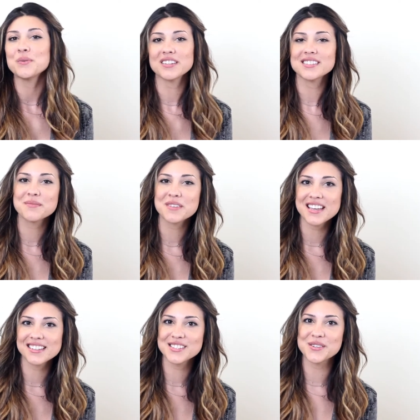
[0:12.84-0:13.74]
While some
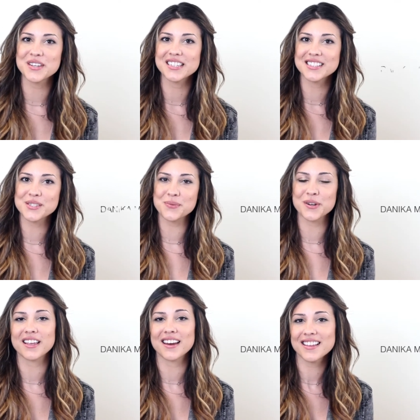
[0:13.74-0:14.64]
KEA students
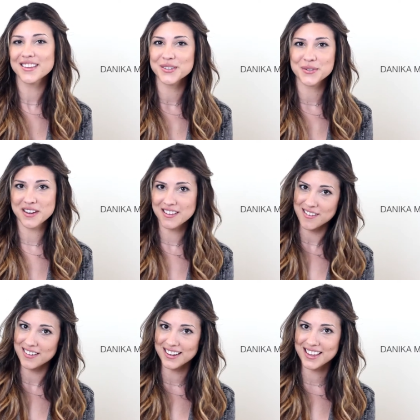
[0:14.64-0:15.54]
were getting their drink
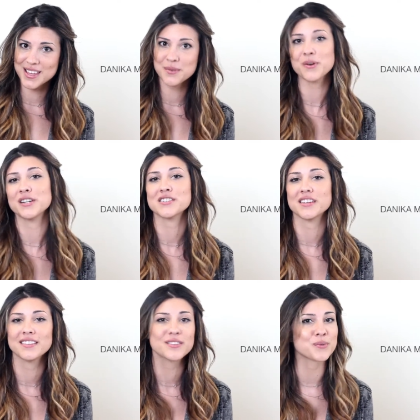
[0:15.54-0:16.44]
on at KEA Bration,